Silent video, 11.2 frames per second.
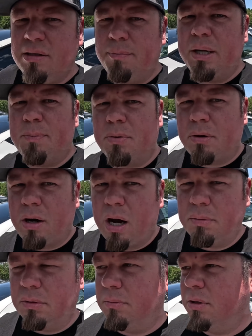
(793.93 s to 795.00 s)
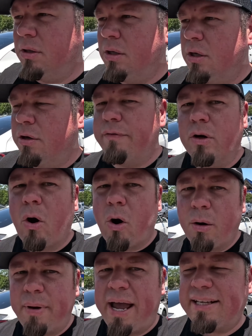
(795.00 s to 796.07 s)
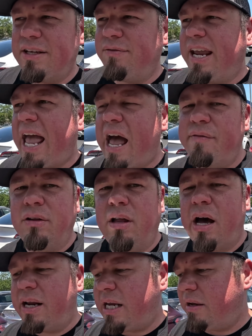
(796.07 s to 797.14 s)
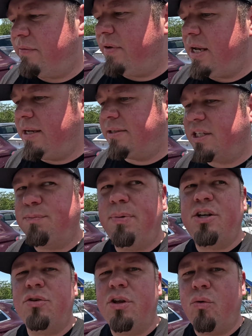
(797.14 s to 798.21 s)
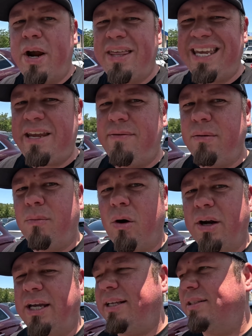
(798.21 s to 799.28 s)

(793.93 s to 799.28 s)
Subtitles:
big problem for CarMax if they have a lot of EVs, especially the way the EV market is